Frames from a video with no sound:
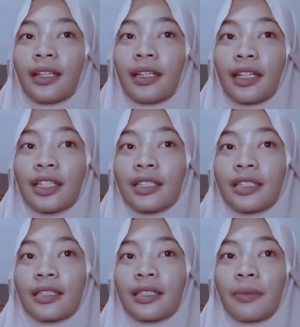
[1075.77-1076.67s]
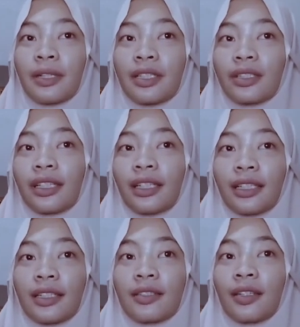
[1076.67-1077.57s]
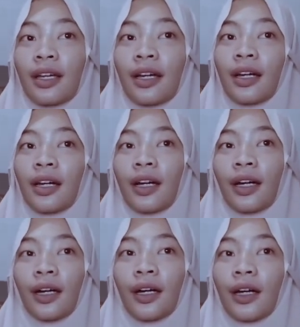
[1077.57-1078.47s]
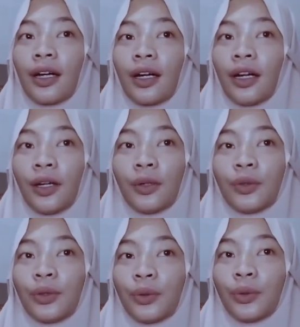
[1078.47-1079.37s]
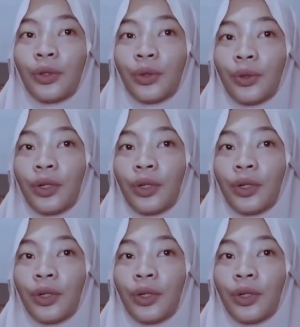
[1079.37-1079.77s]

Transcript: The last material is how do you